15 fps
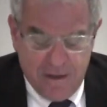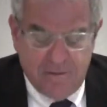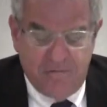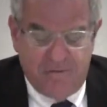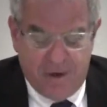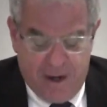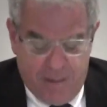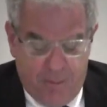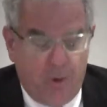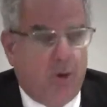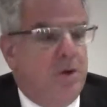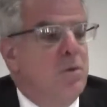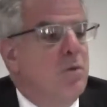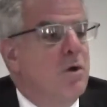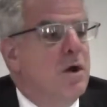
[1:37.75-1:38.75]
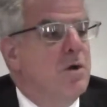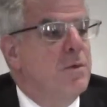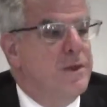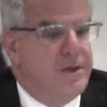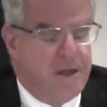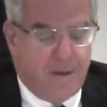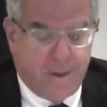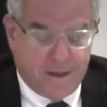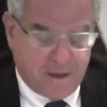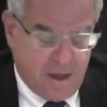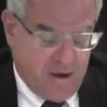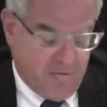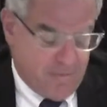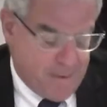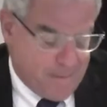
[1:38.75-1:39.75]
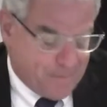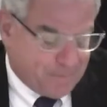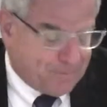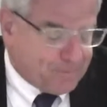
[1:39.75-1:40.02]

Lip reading: very important work with the U.S. government.